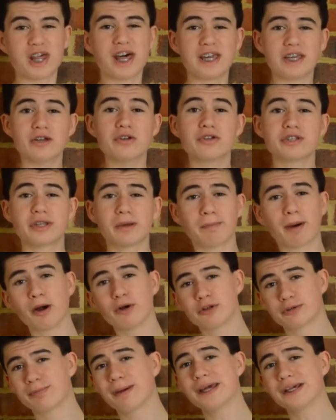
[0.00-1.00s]
they use to
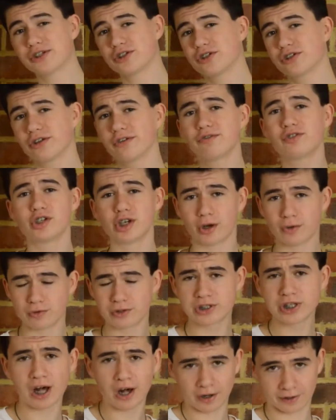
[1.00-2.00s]
post pictures of Joe
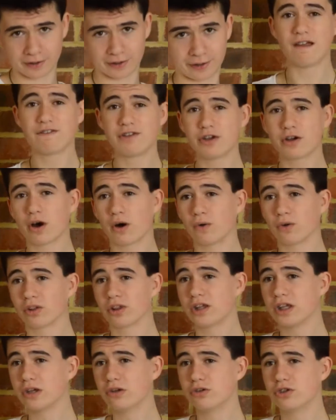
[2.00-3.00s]
Sugg. If you go
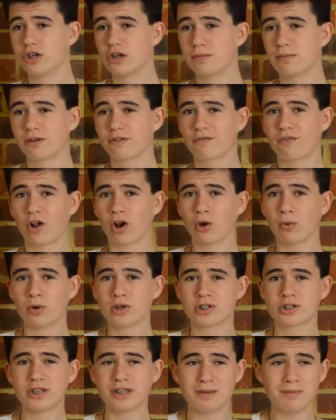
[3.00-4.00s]
onto YouTubers'
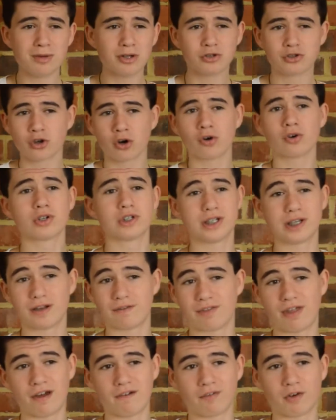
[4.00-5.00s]
followers, the majority
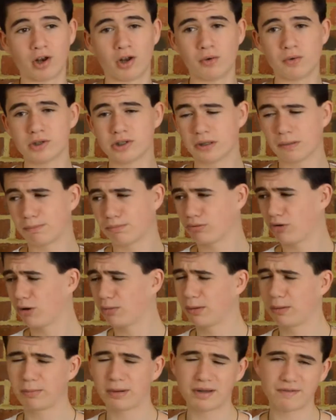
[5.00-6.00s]
of their followers are
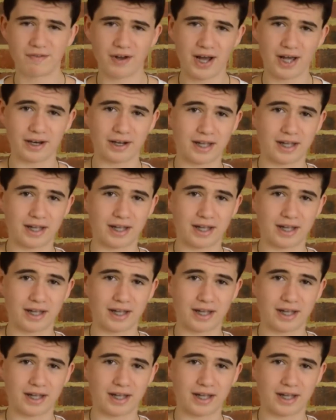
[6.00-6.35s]
probably fan